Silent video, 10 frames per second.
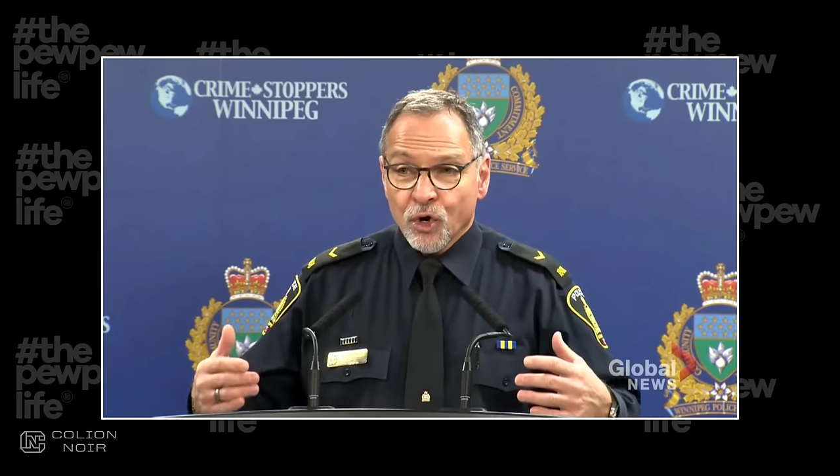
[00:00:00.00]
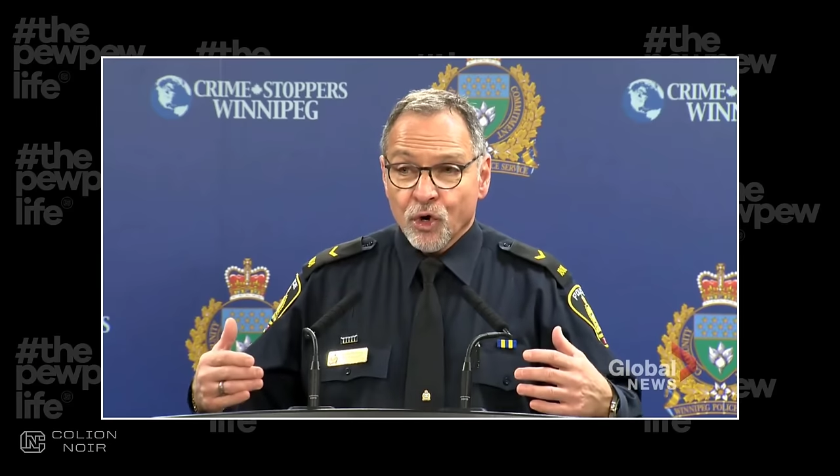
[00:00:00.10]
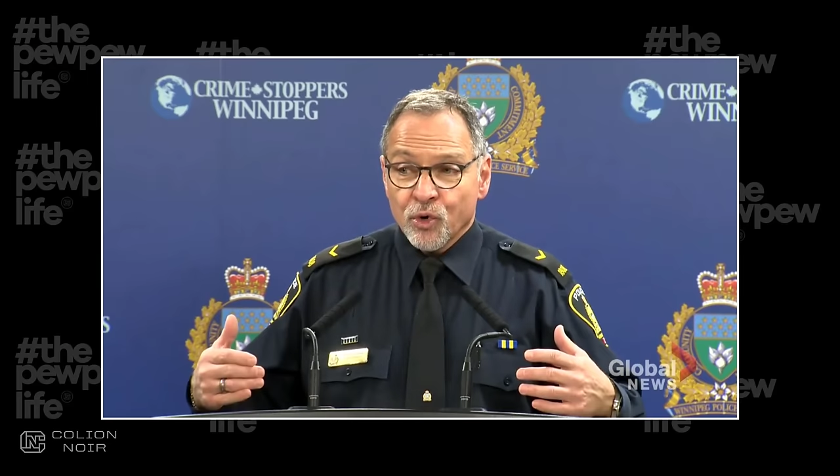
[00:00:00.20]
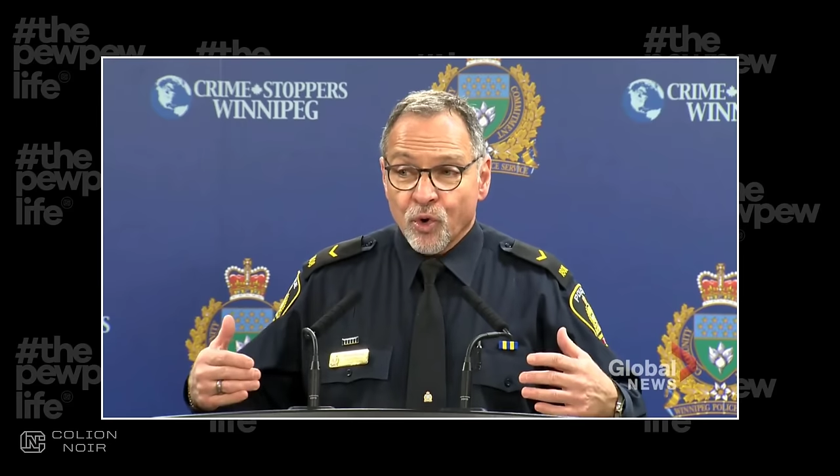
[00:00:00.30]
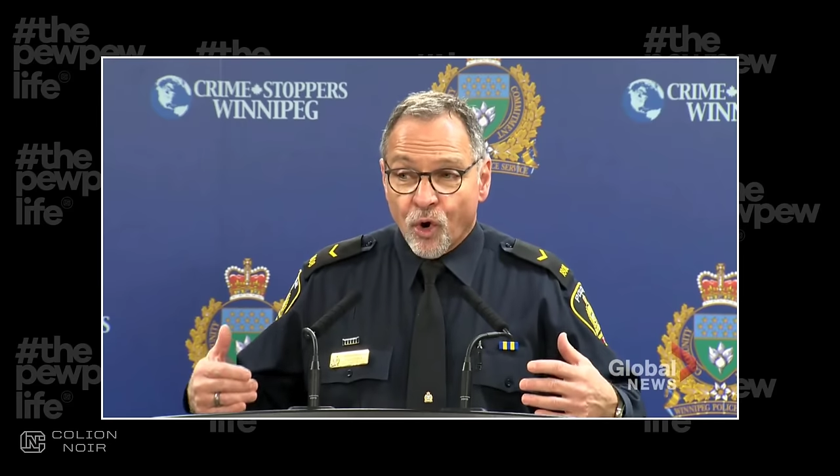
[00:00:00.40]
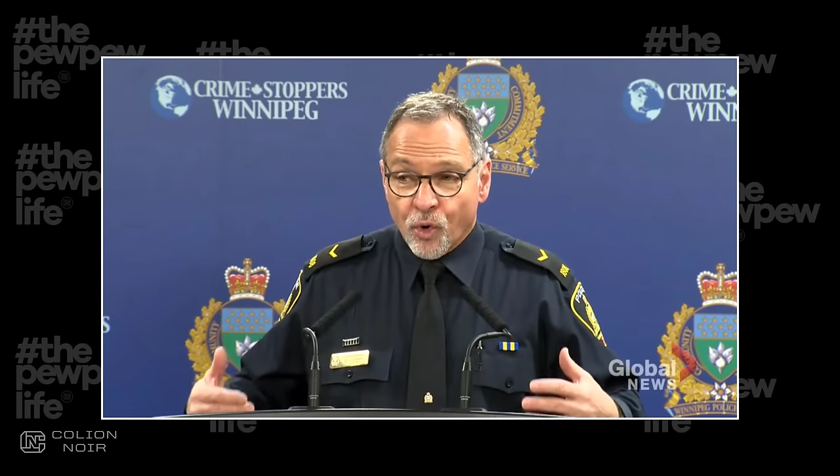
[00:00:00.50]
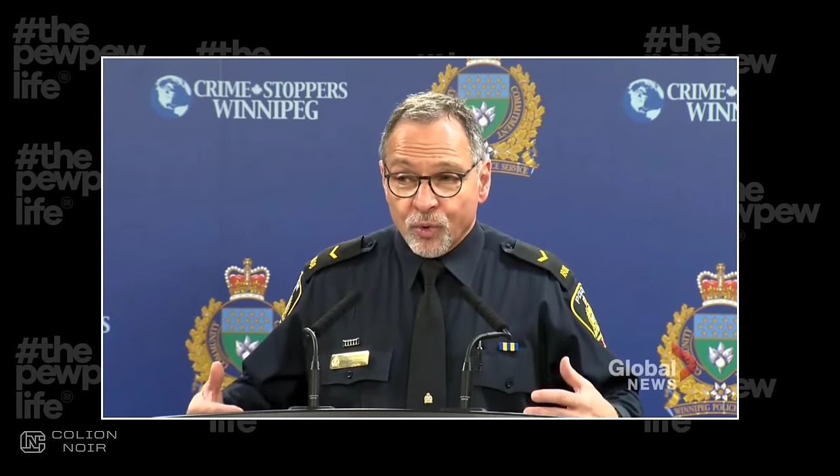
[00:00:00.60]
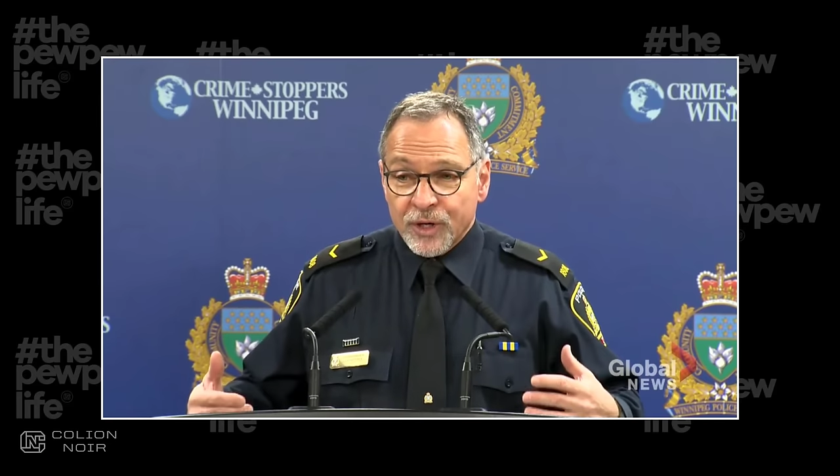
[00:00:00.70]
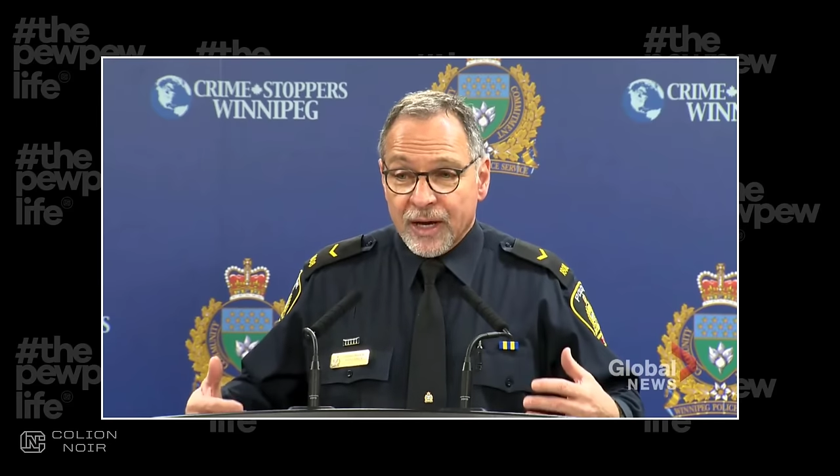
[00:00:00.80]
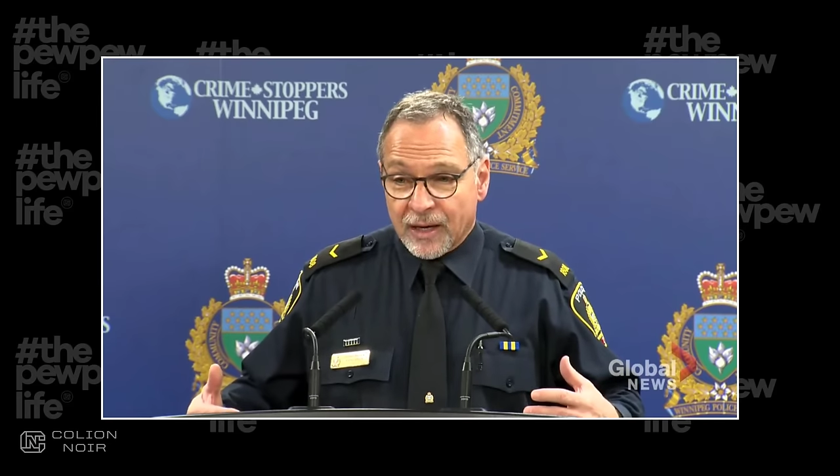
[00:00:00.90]
who
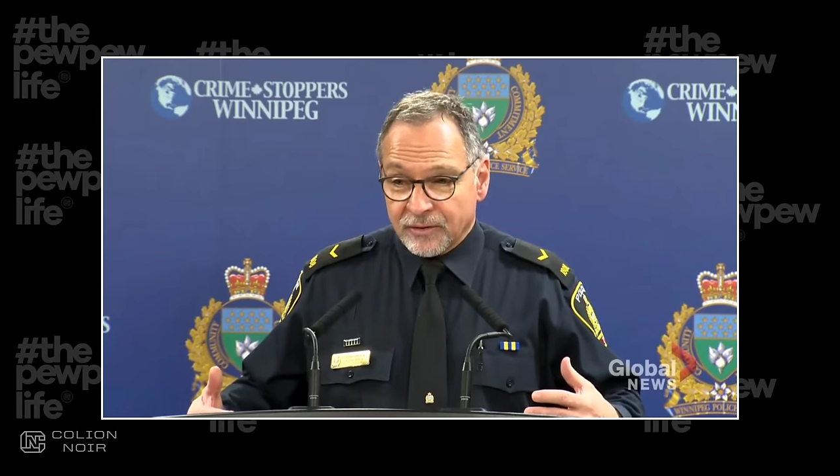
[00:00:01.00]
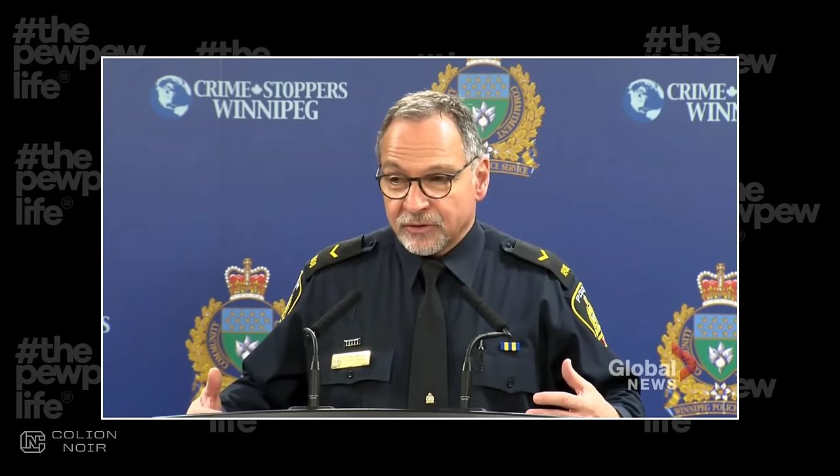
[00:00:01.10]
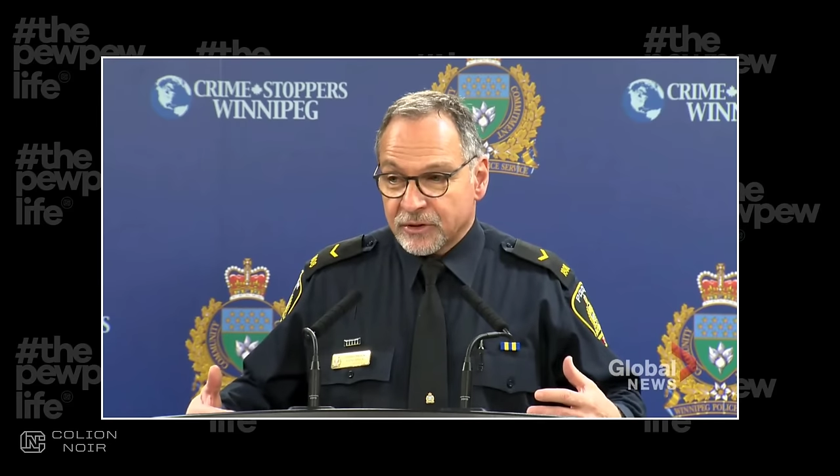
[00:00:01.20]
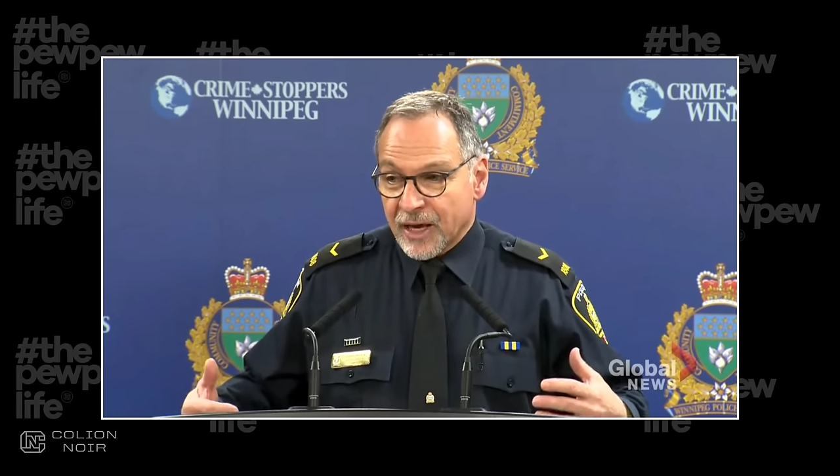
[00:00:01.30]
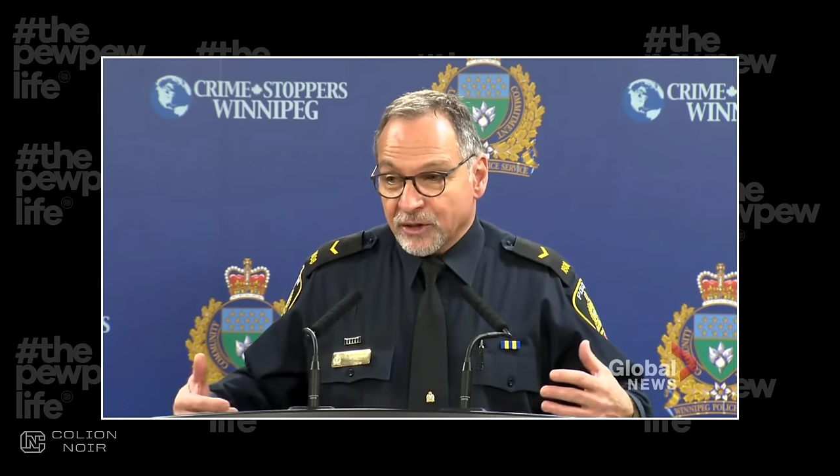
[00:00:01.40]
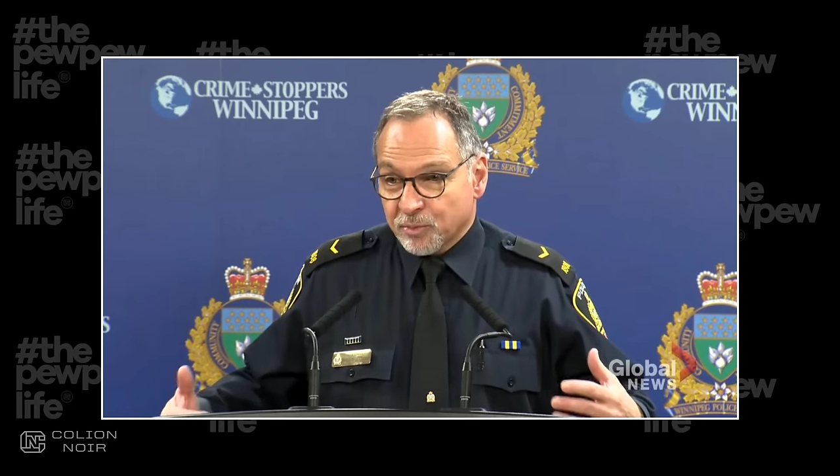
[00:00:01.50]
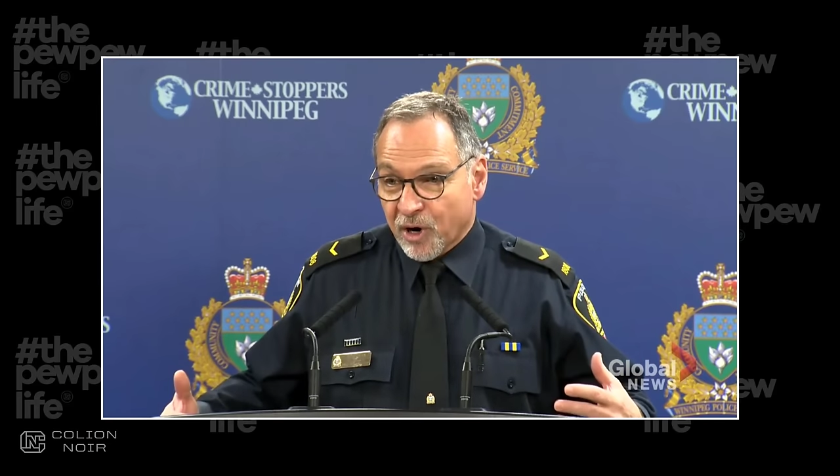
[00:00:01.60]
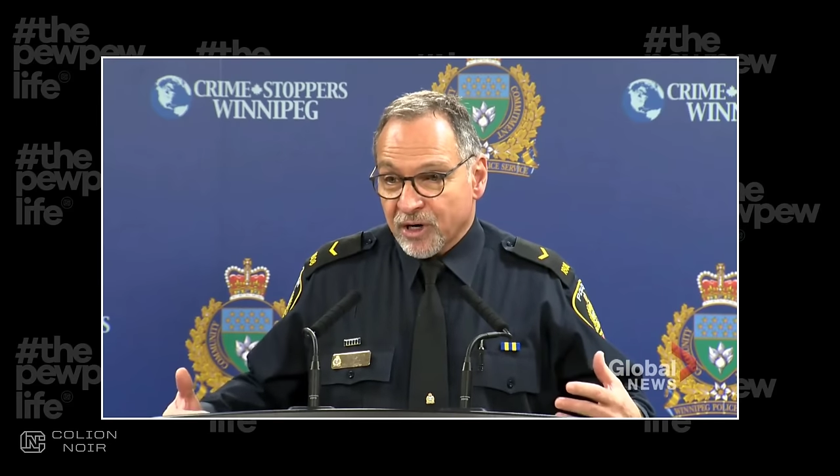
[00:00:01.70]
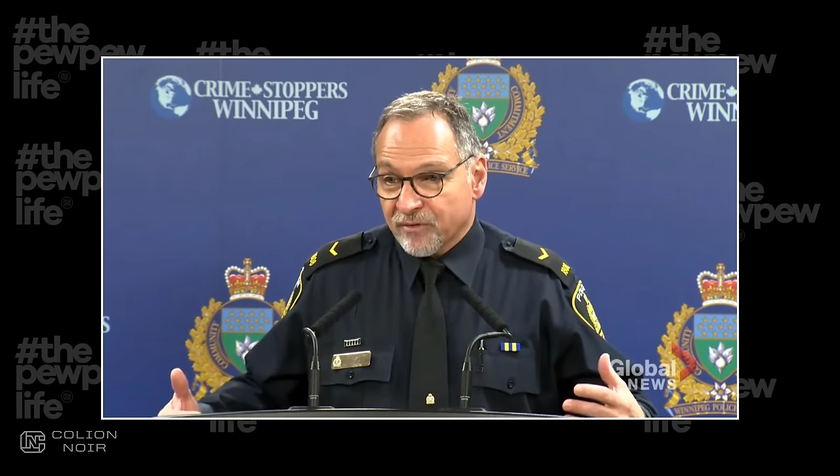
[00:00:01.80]
own guns as part